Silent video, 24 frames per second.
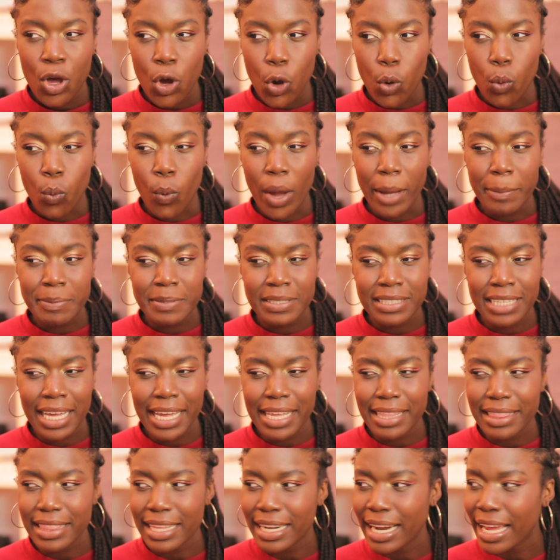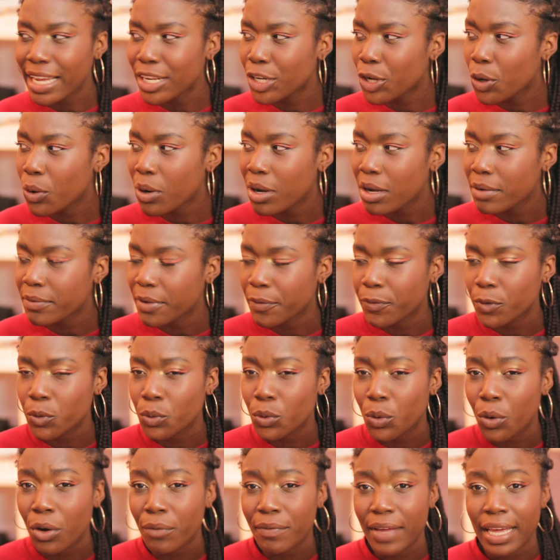website that I know of. If you
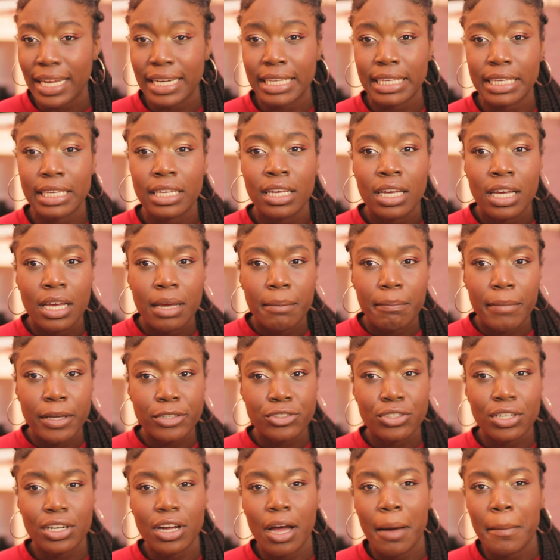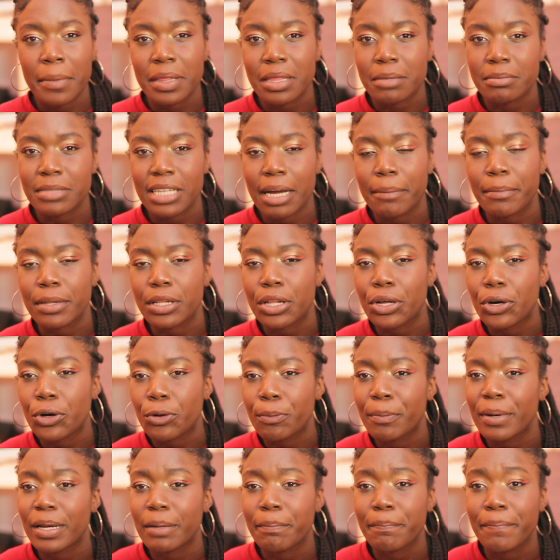know of any, make sure to comment them down
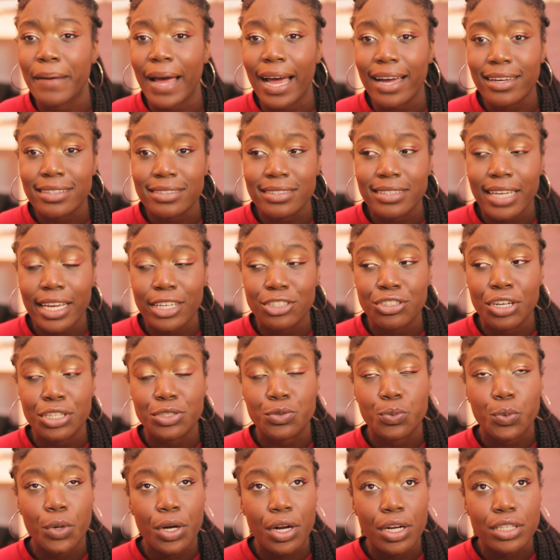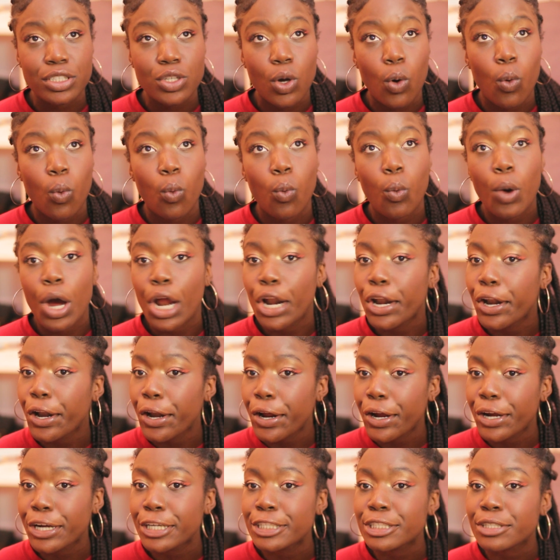below. But Backstage has worked
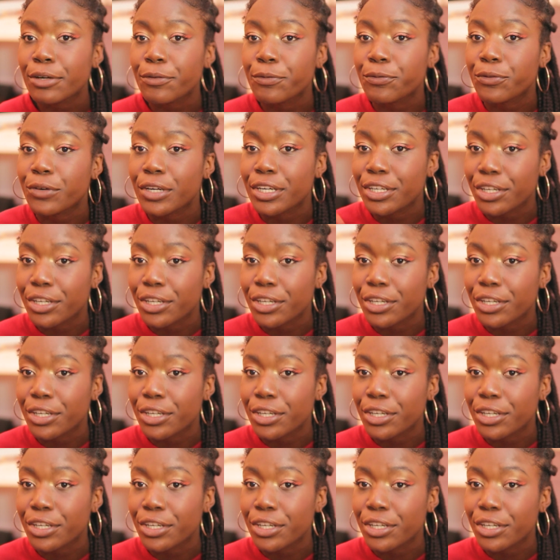wonders for